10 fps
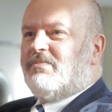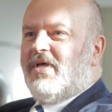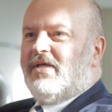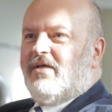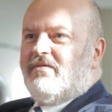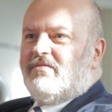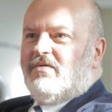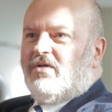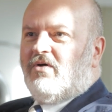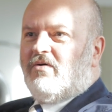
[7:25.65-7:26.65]
make it,
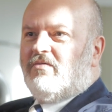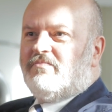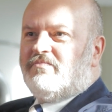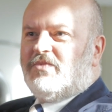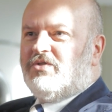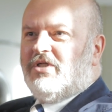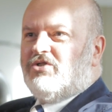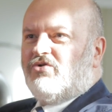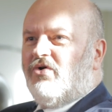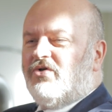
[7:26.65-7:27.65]
you know, the
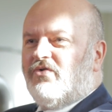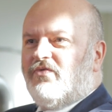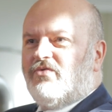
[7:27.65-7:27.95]
Detroit of the